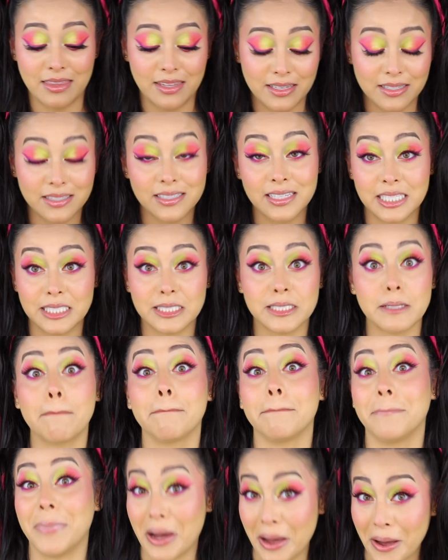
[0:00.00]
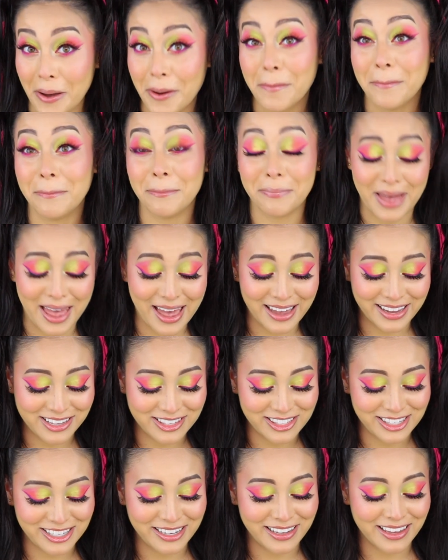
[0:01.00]
This is bomb
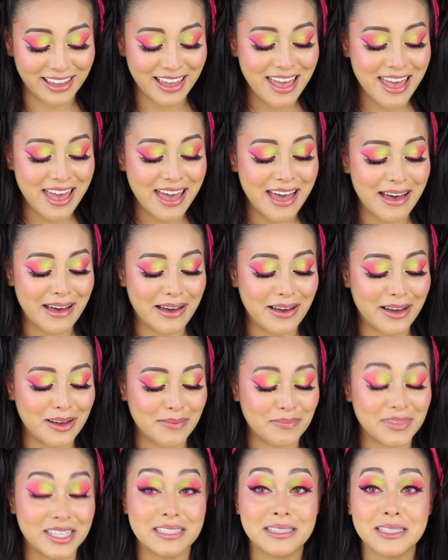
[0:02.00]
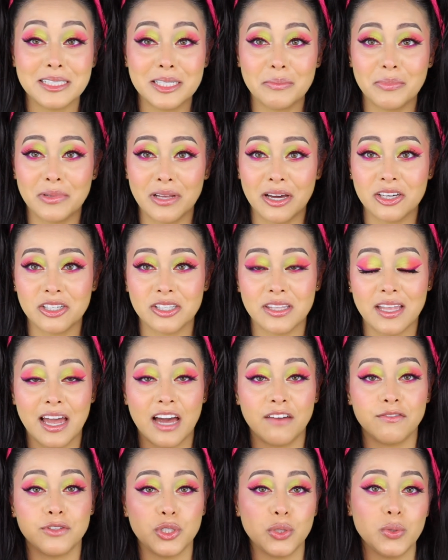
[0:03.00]
packaging. This is the blush. They
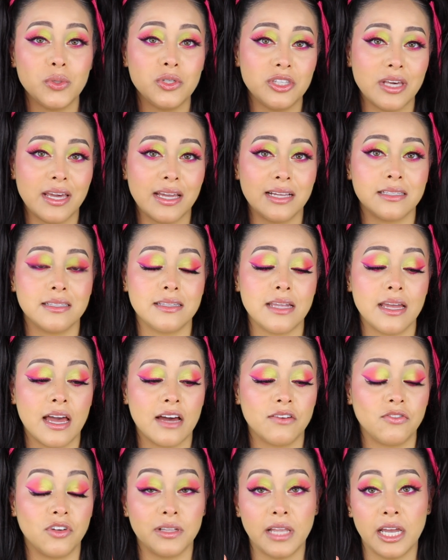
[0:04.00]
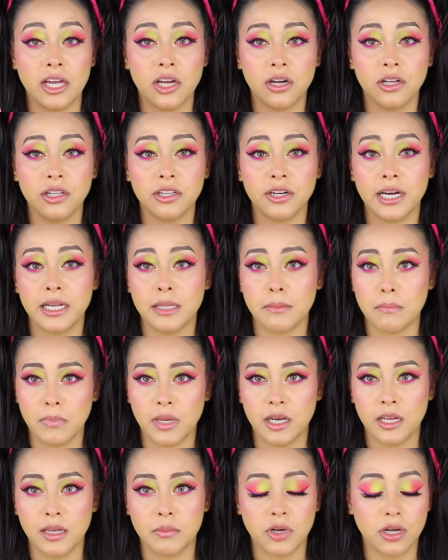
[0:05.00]
have two shades. They have a light color and a
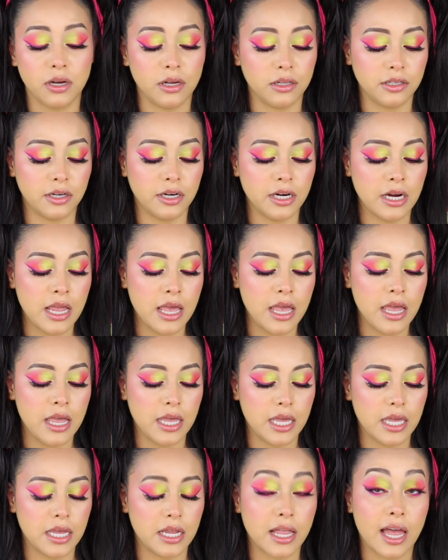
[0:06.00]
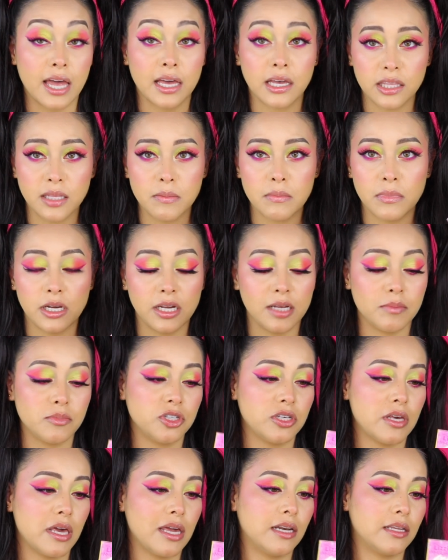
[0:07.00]
medium color, and I got the medium
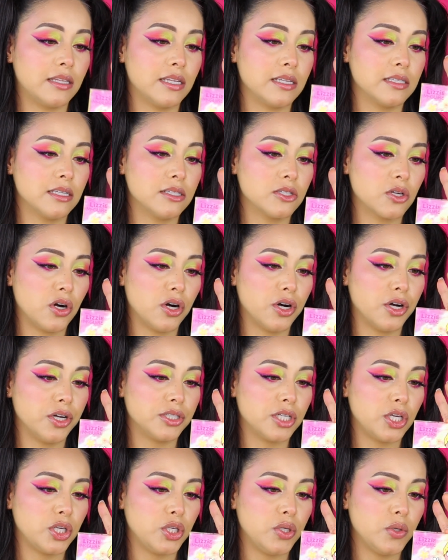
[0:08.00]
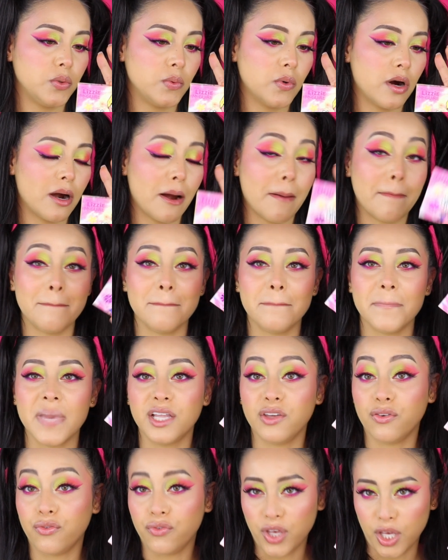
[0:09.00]
shade. This is called You Are
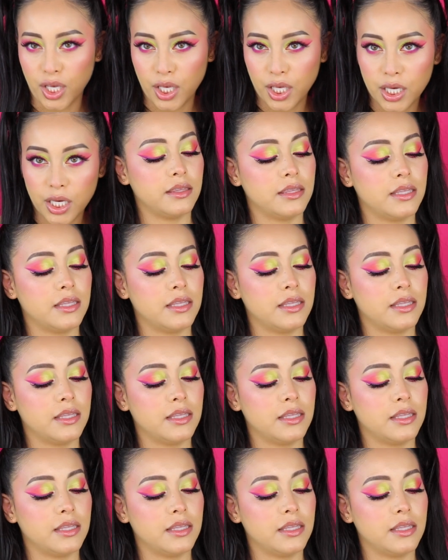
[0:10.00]
Magnifique.